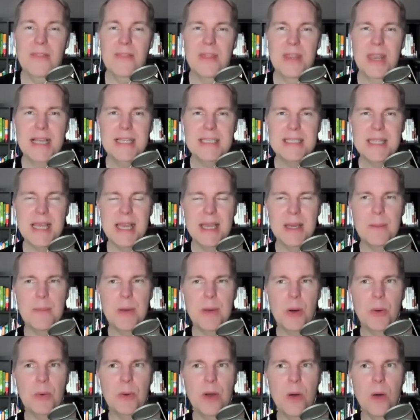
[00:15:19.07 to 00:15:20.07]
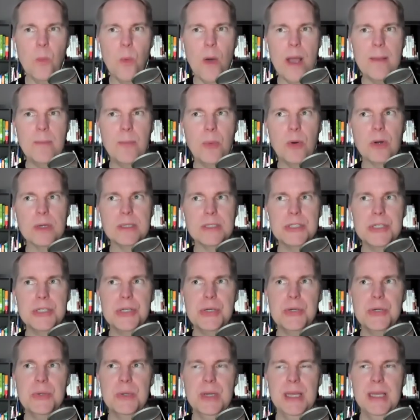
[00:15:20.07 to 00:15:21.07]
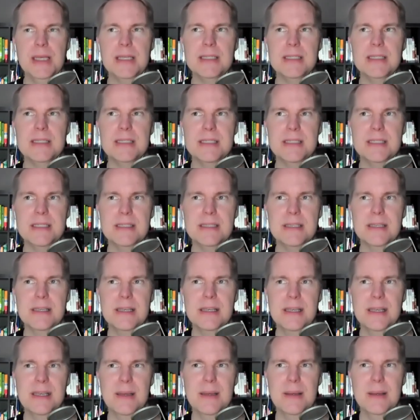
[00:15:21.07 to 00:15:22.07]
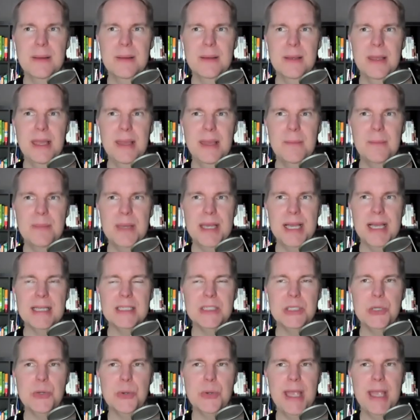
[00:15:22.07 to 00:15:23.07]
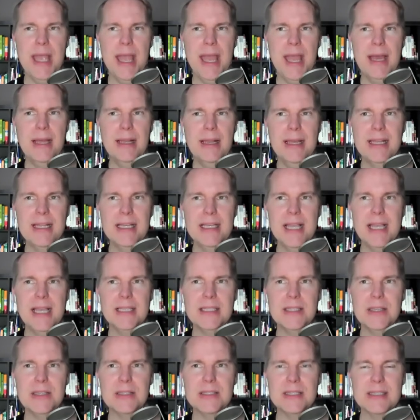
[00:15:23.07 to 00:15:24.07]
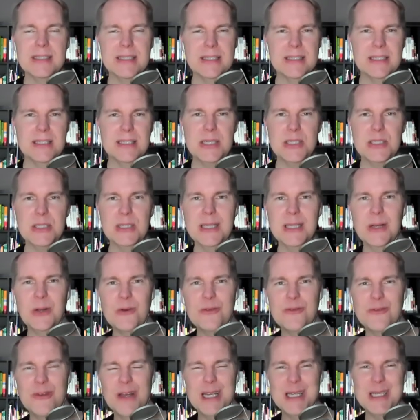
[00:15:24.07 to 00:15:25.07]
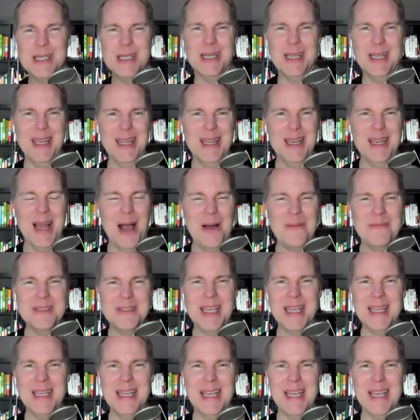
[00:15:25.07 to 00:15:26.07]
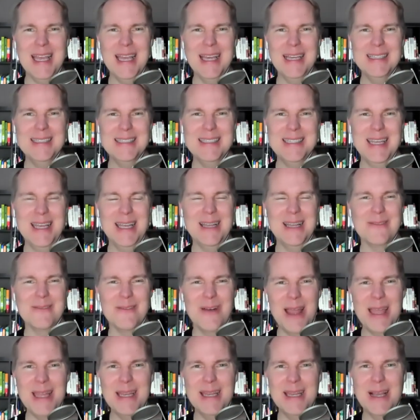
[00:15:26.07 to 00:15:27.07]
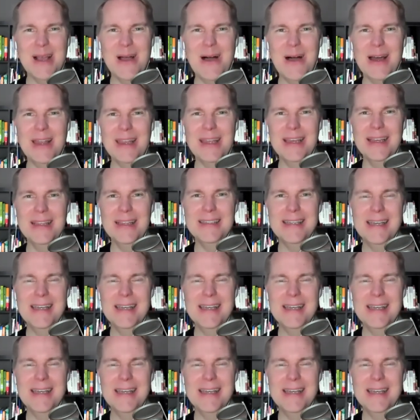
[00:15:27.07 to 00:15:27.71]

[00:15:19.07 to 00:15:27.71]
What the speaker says: The nice thing about a whiteboard too is because you can't, there's such little friction in updating it, in writing on it.